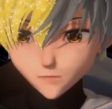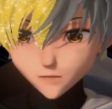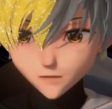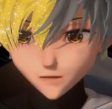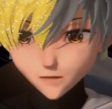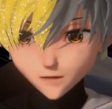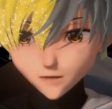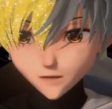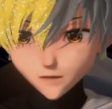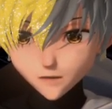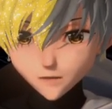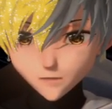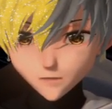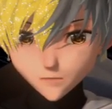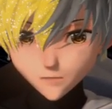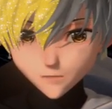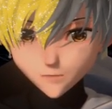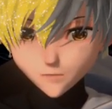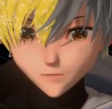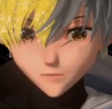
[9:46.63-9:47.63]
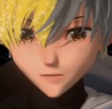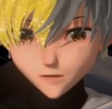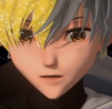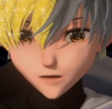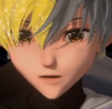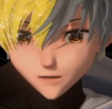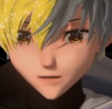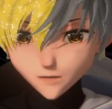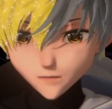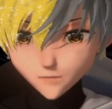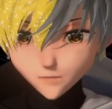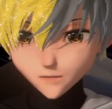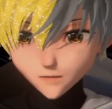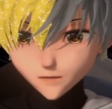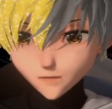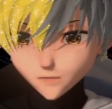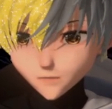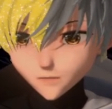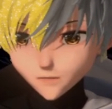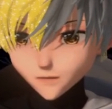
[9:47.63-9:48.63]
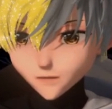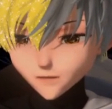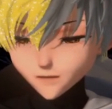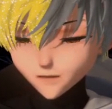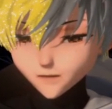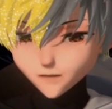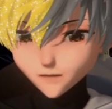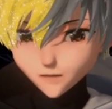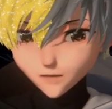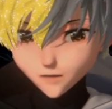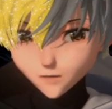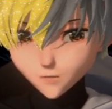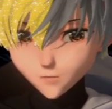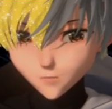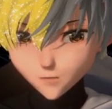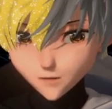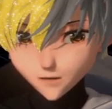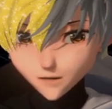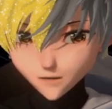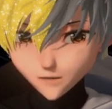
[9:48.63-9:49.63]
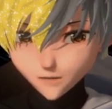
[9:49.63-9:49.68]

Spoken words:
Now, the more you mess with this, the more you just see it turn white.